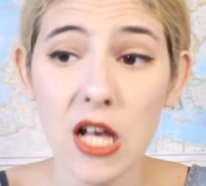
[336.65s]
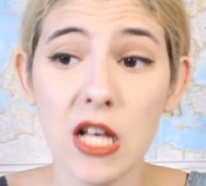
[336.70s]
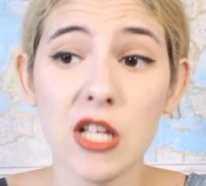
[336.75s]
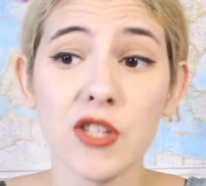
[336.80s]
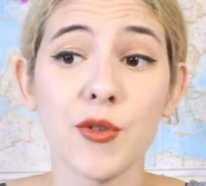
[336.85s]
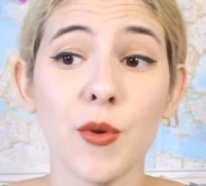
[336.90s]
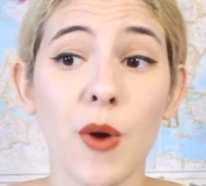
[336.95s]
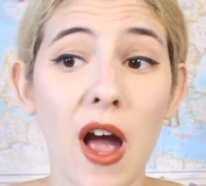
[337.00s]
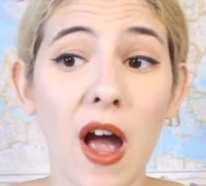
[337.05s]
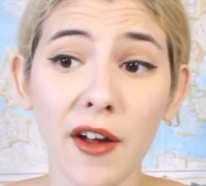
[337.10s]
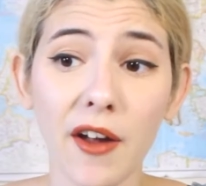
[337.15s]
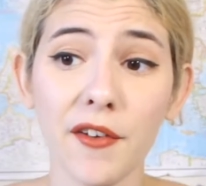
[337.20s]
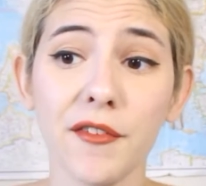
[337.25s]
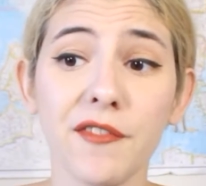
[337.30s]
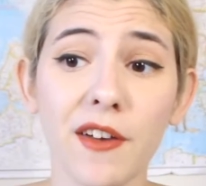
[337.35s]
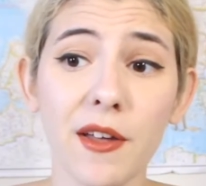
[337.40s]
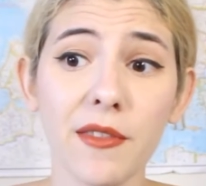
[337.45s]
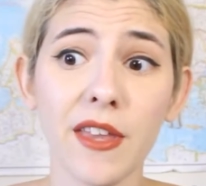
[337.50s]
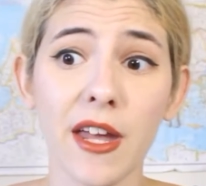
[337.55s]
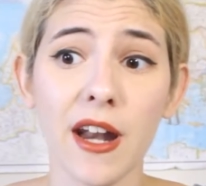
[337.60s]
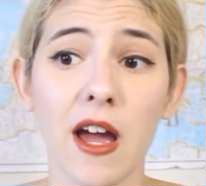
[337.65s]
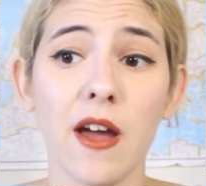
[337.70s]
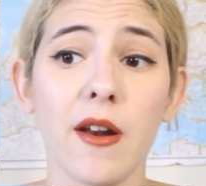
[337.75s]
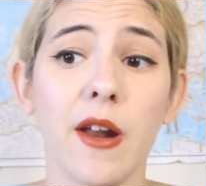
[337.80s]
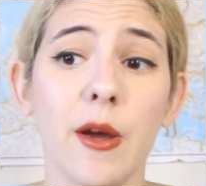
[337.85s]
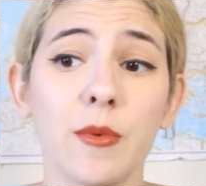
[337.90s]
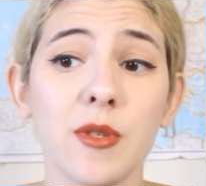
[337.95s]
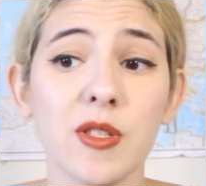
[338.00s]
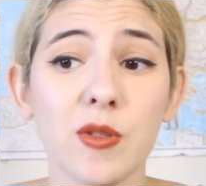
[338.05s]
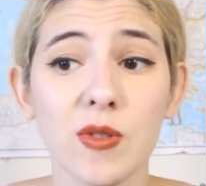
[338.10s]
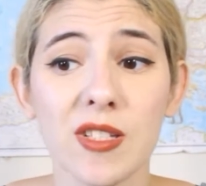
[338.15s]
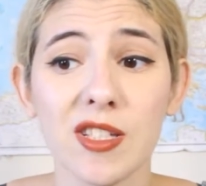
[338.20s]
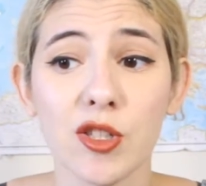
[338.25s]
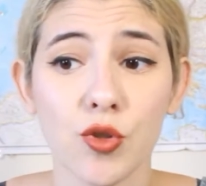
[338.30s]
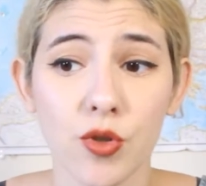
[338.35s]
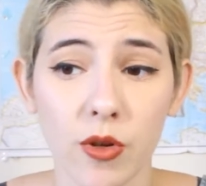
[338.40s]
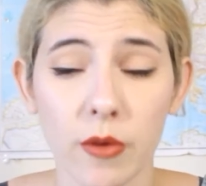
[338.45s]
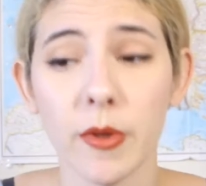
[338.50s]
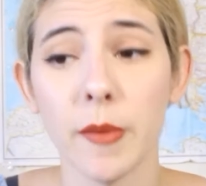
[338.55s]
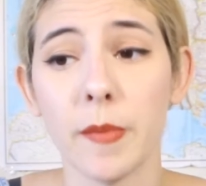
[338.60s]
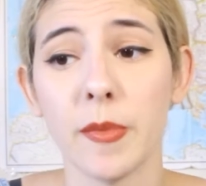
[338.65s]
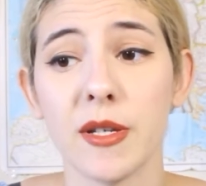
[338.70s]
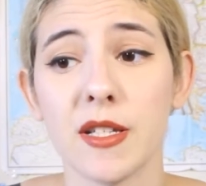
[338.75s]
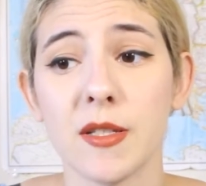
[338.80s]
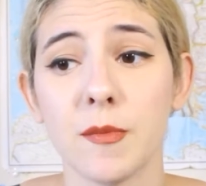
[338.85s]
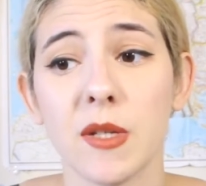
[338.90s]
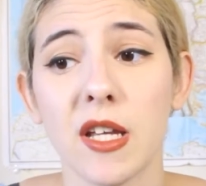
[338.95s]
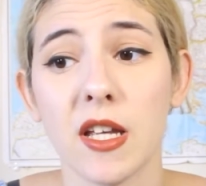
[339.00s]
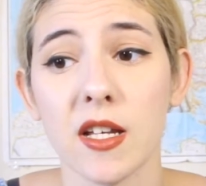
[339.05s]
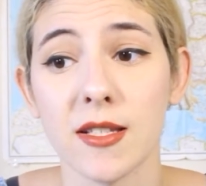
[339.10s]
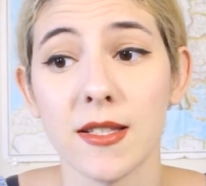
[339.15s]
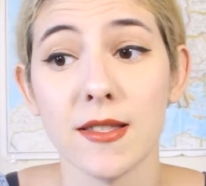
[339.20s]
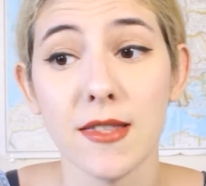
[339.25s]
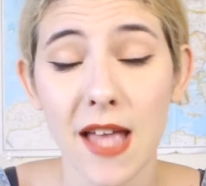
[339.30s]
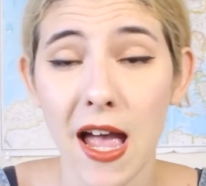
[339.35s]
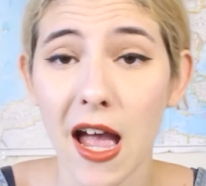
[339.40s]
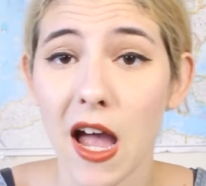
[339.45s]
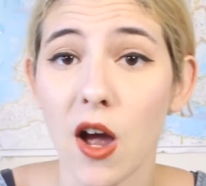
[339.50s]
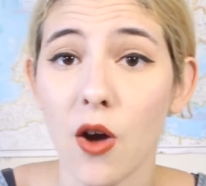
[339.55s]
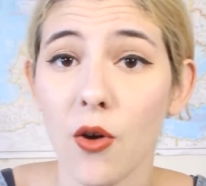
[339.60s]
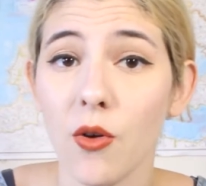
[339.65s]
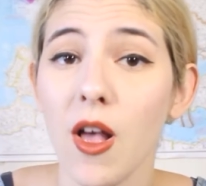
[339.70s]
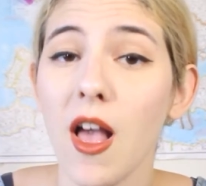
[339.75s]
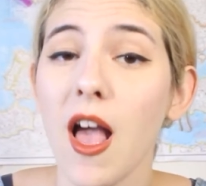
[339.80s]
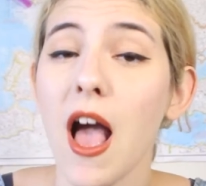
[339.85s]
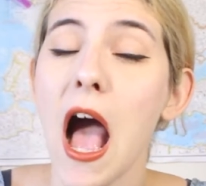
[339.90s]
So I found that out. I was extremely pissed, because now